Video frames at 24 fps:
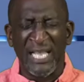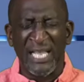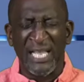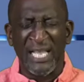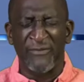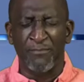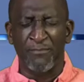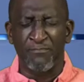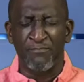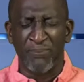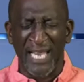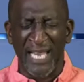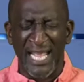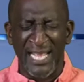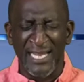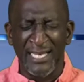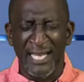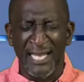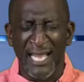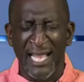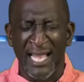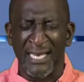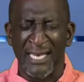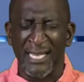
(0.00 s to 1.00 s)
have a plan
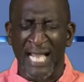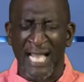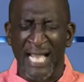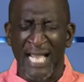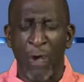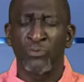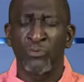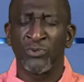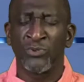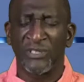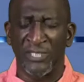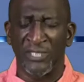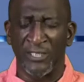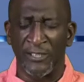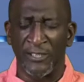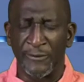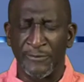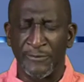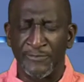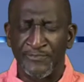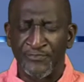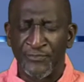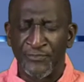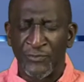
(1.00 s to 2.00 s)
and a counsel.
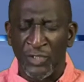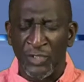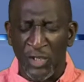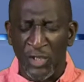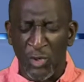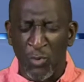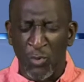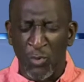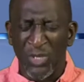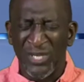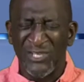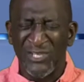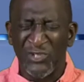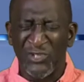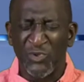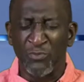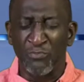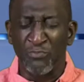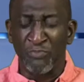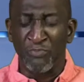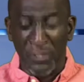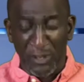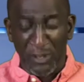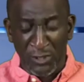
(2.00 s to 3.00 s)
Your word is to
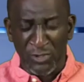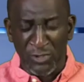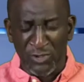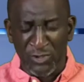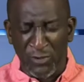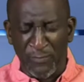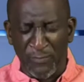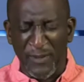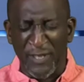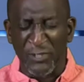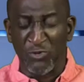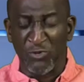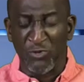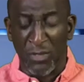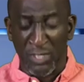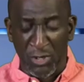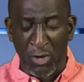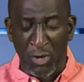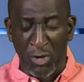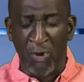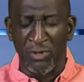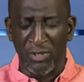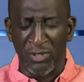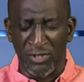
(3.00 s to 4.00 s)
build us up and to
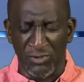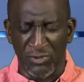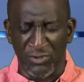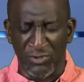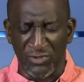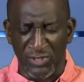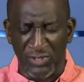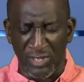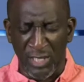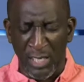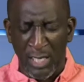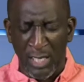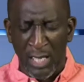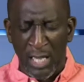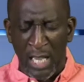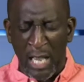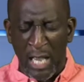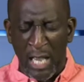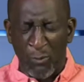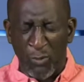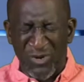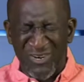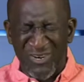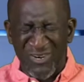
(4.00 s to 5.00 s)
encourage us.
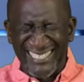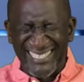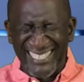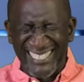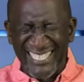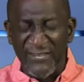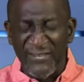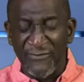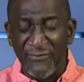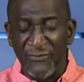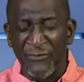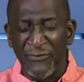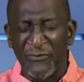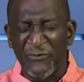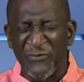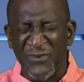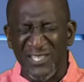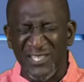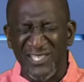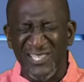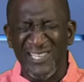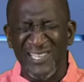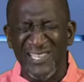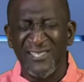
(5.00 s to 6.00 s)
And we receive
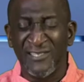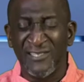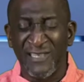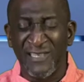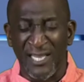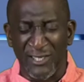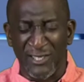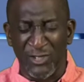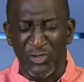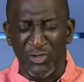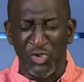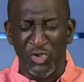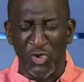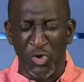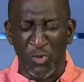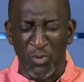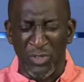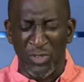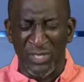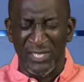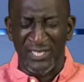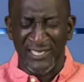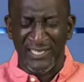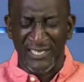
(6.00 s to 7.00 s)
fresh insight into your
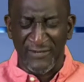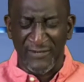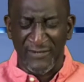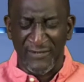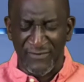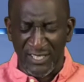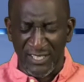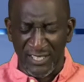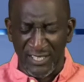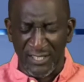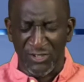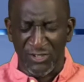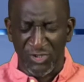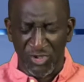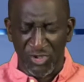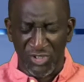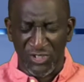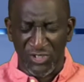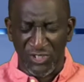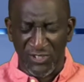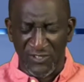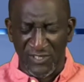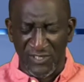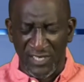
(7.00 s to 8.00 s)
word this evening. In
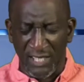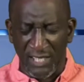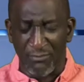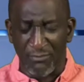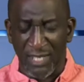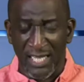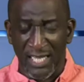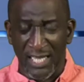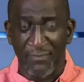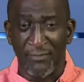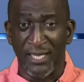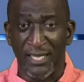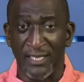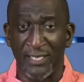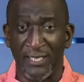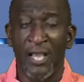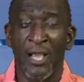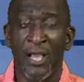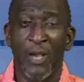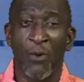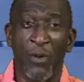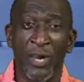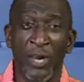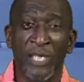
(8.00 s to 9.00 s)
Jesus' name, amen.
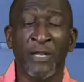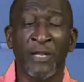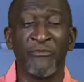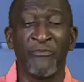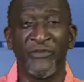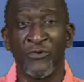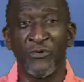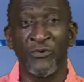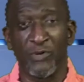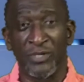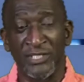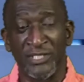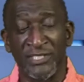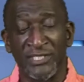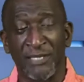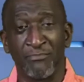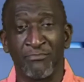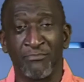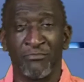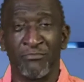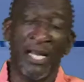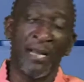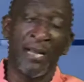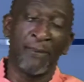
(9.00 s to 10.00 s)
Welcome, viewers.
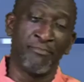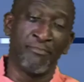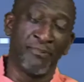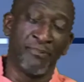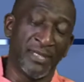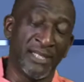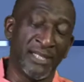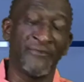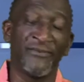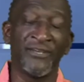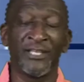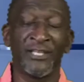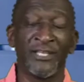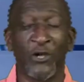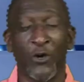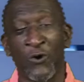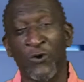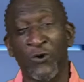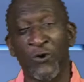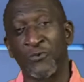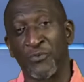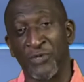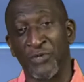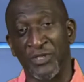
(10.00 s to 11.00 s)
I believe in
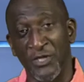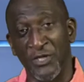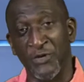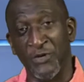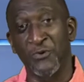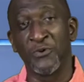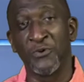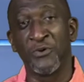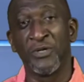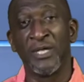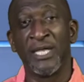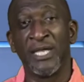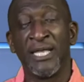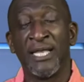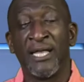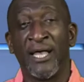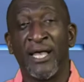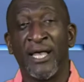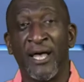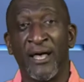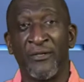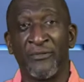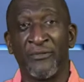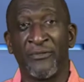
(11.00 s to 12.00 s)
God with you
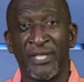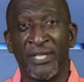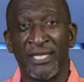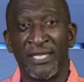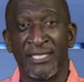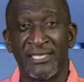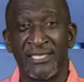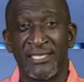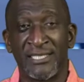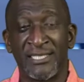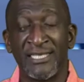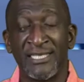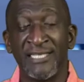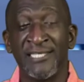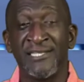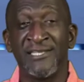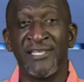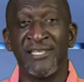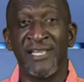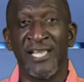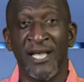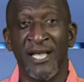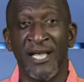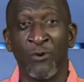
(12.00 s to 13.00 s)
that this
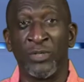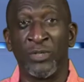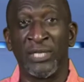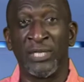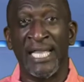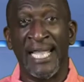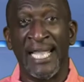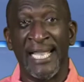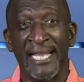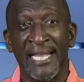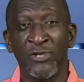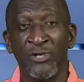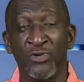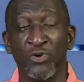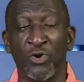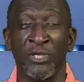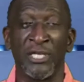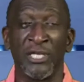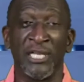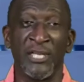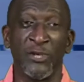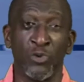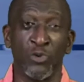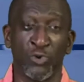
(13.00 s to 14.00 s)
year will end
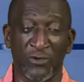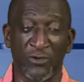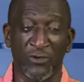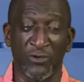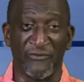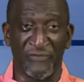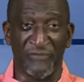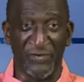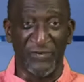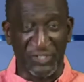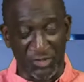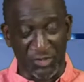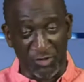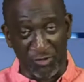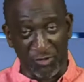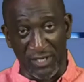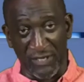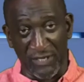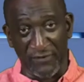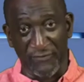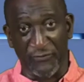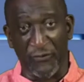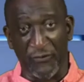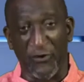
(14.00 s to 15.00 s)
on a note of victory
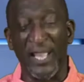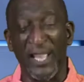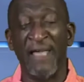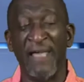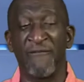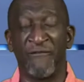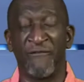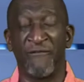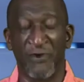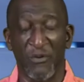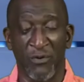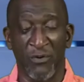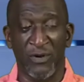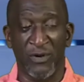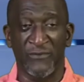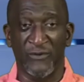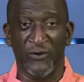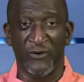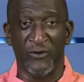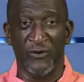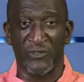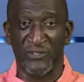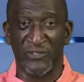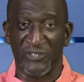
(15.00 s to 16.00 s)
for every one of
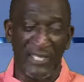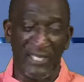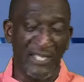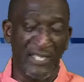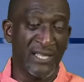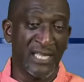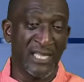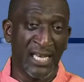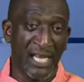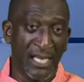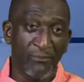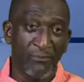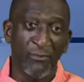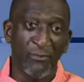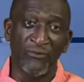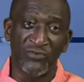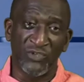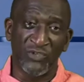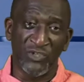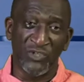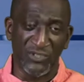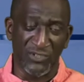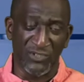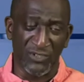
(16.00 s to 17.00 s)
us in the name of
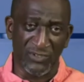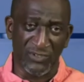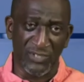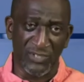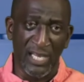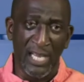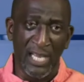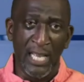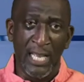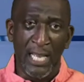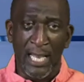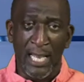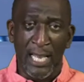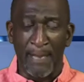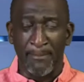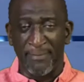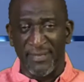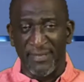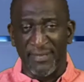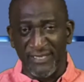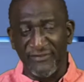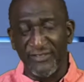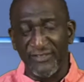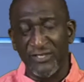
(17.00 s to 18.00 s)
Jesus. I'm
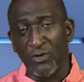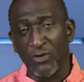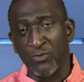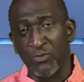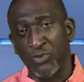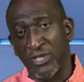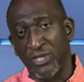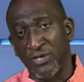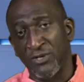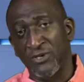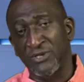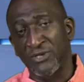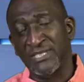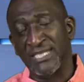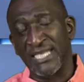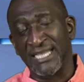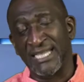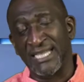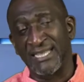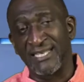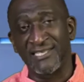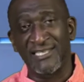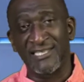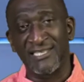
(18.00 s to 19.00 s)
believing God with us
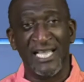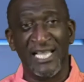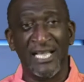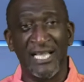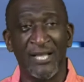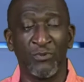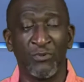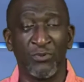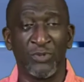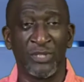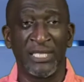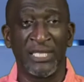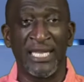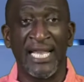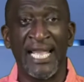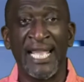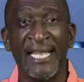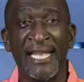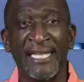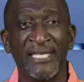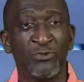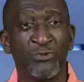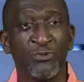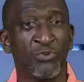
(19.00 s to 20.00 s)
that this year will
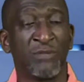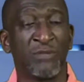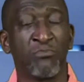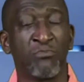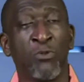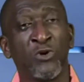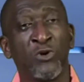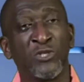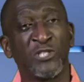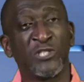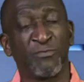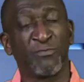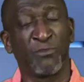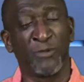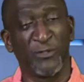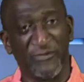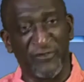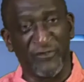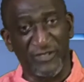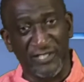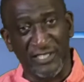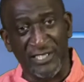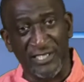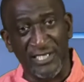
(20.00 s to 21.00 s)
end with multiple
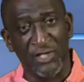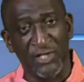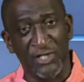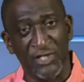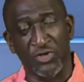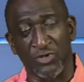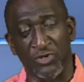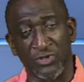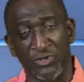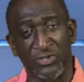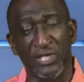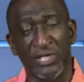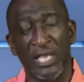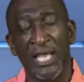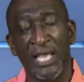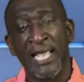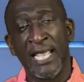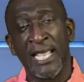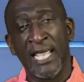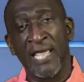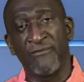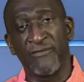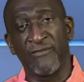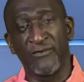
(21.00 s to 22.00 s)
visitations,
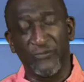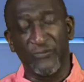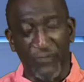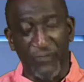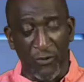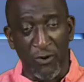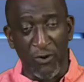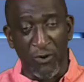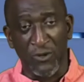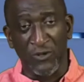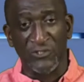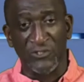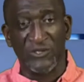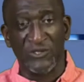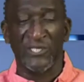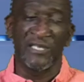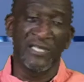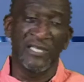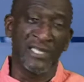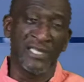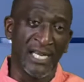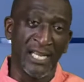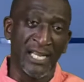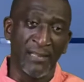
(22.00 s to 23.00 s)
even for us,
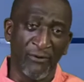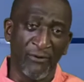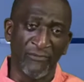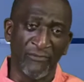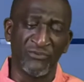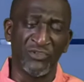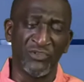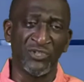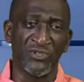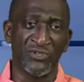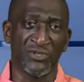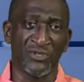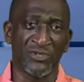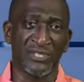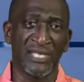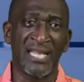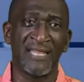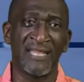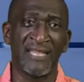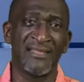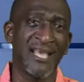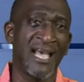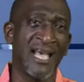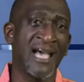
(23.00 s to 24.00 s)
in the name of Jesus.
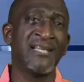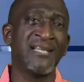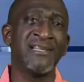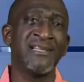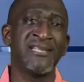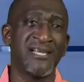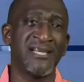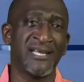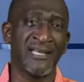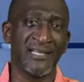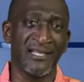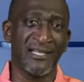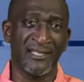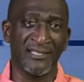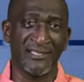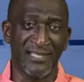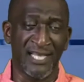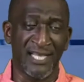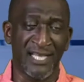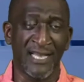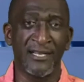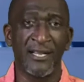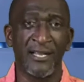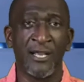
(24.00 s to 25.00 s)
And the idea is
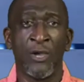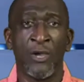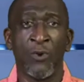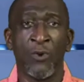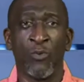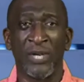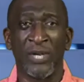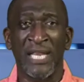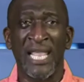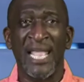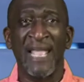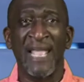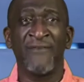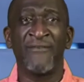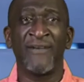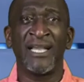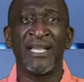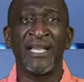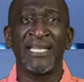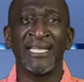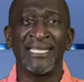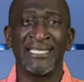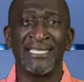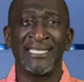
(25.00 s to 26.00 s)
that whatever
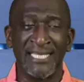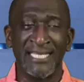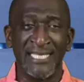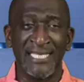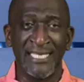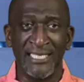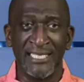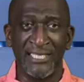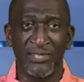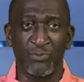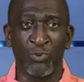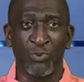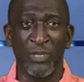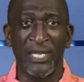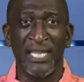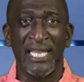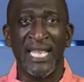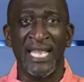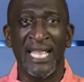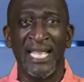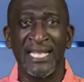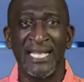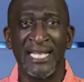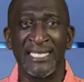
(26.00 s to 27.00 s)
it is
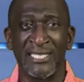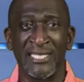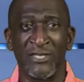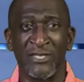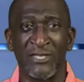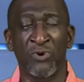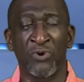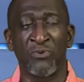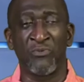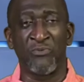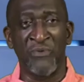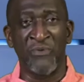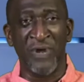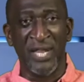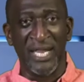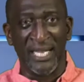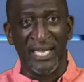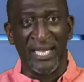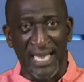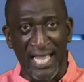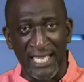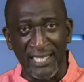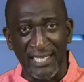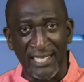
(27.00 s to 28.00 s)
we did not
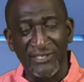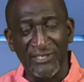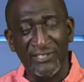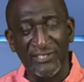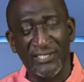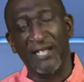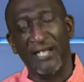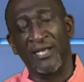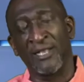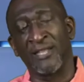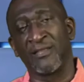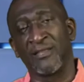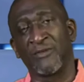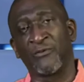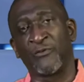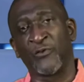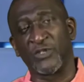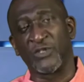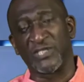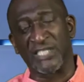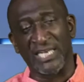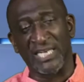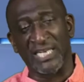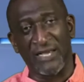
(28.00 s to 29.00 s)
realize in the
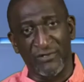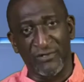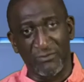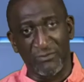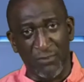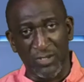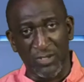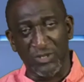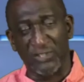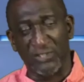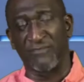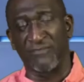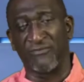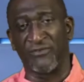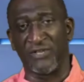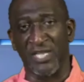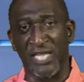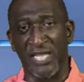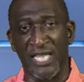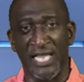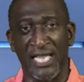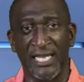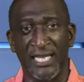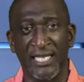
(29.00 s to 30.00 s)
first 11 months of the
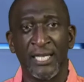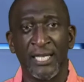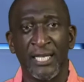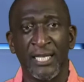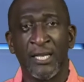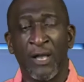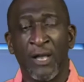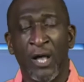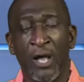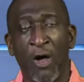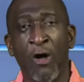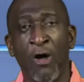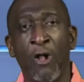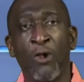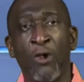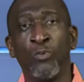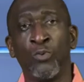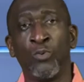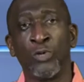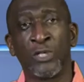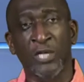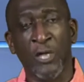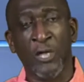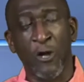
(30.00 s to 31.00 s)
year, all
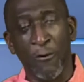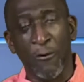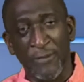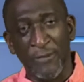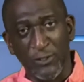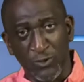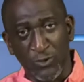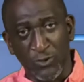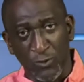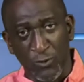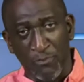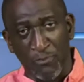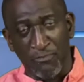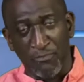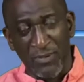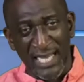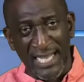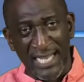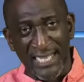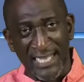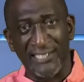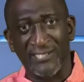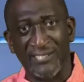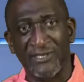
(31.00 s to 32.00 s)
will come into
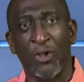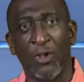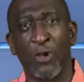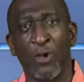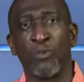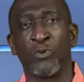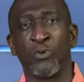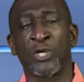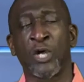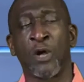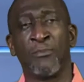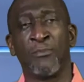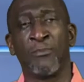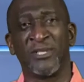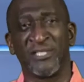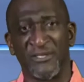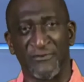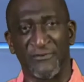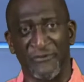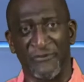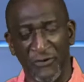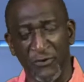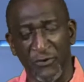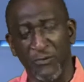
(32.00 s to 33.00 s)
place, all will come into
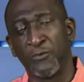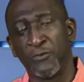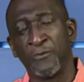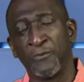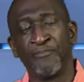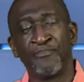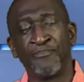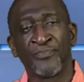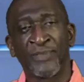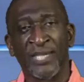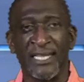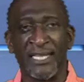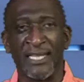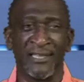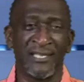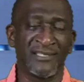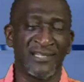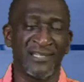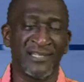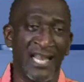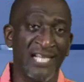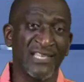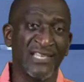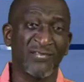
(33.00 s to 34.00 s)
view in
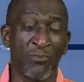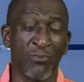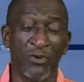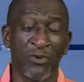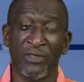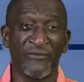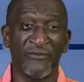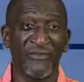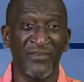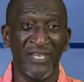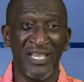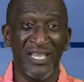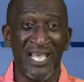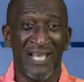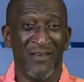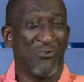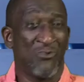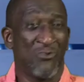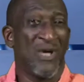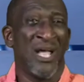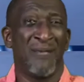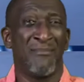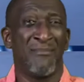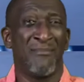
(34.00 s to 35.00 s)
this last month of the year.
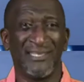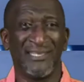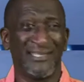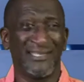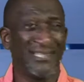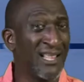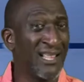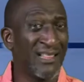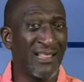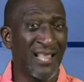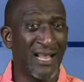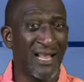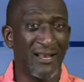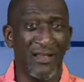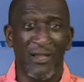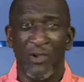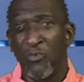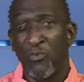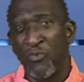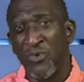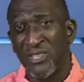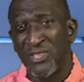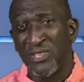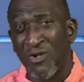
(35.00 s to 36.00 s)
Why am I saying that?
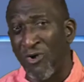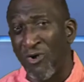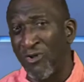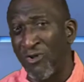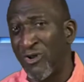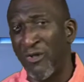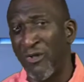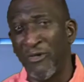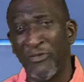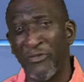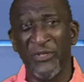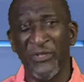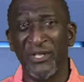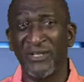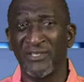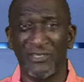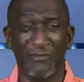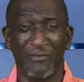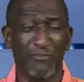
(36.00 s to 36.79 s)
With God, all things are